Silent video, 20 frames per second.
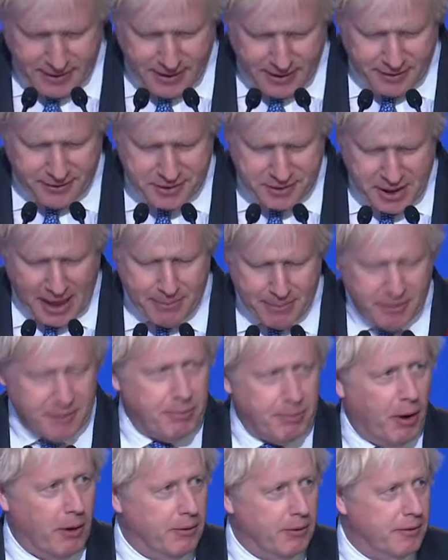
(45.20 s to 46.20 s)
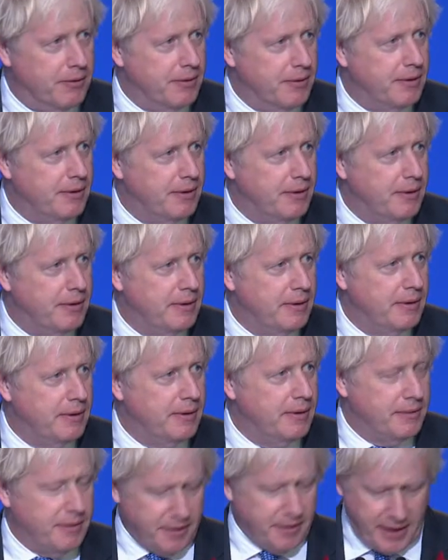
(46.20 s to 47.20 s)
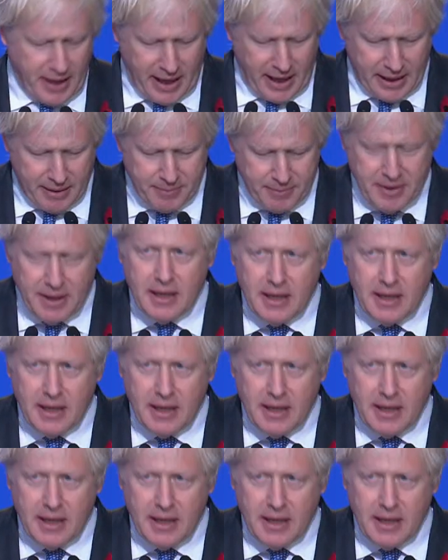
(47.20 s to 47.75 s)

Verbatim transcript: as James Bond today.